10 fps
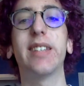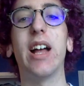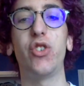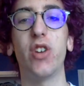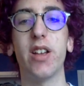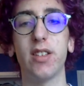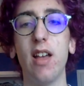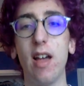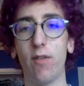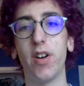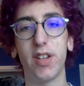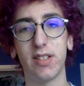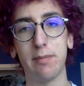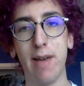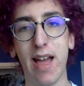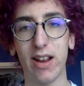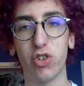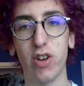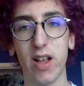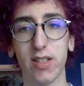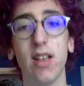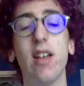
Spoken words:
address versus a MAC address